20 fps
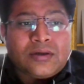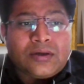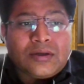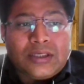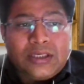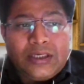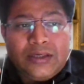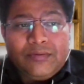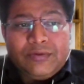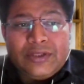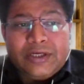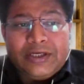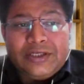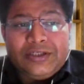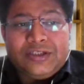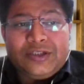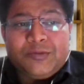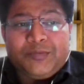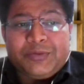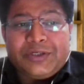give the
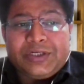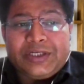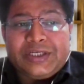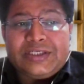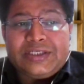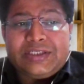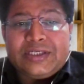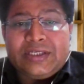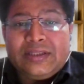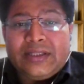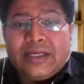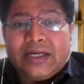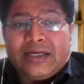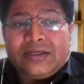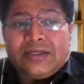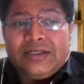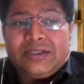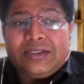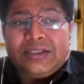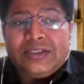interpretation that
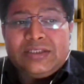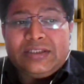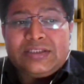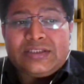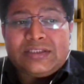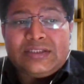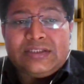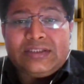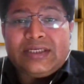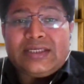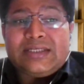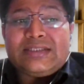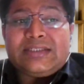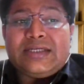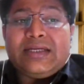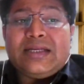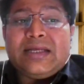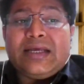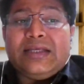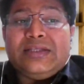it is just
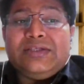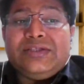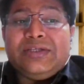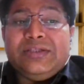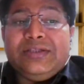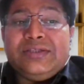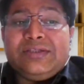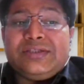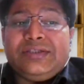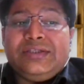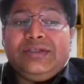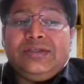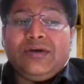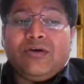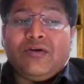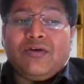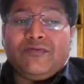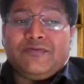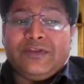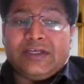an agency
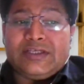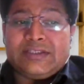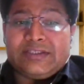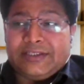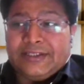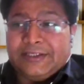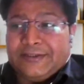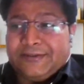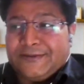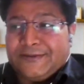of the state.